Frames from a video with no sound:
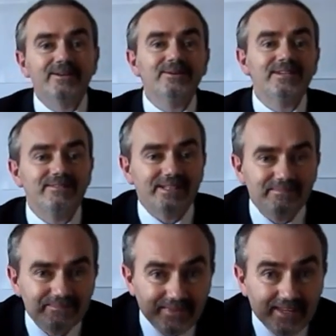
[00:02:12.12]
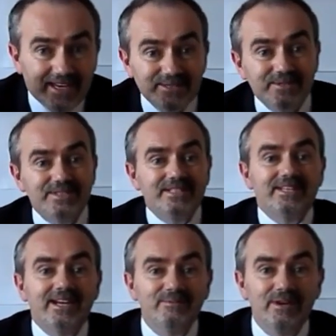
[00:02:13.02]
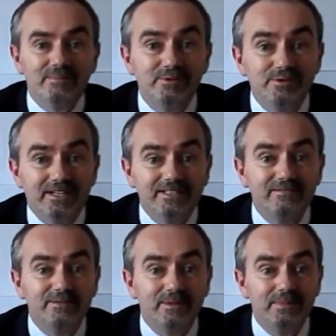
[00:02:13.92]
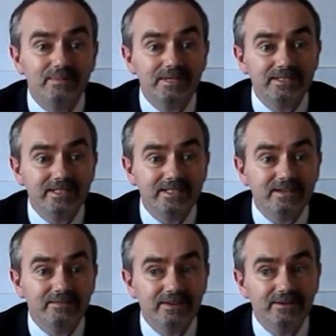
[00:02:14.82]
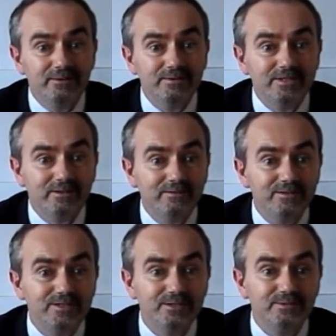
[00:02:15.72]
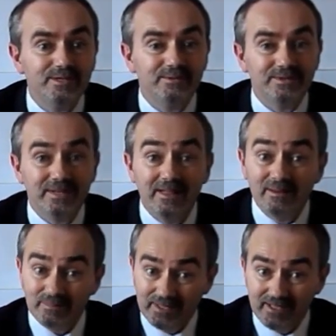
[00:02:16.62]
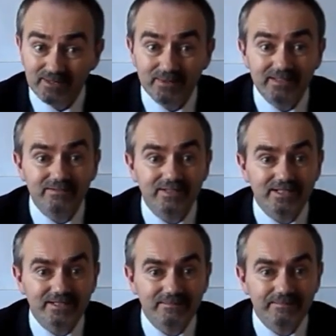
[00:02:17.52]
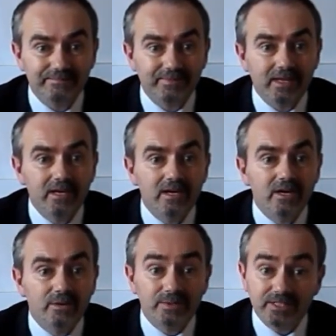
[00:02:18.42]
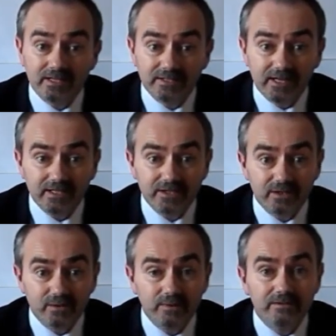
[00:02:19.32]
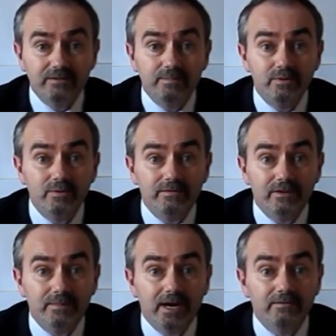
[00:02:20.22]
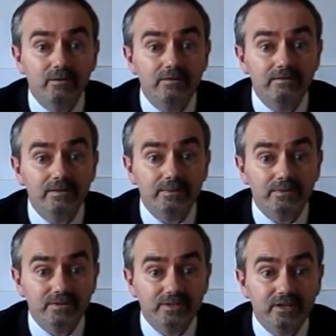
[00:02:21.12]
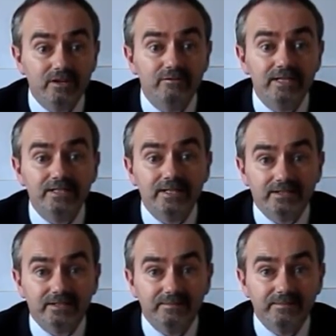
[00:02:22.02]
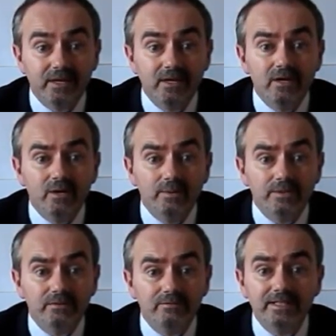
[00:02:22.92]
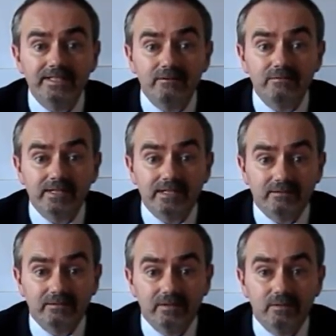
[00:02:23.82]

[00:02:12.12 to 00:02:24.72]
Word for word: Good evening. As you can see tonight, we are broadcasting from the BBC's very own Salford studios. Be nice when they're finished. Uh, we start tonight's show with a report from our roving reporter, Ray Jackson, who is currently downtown.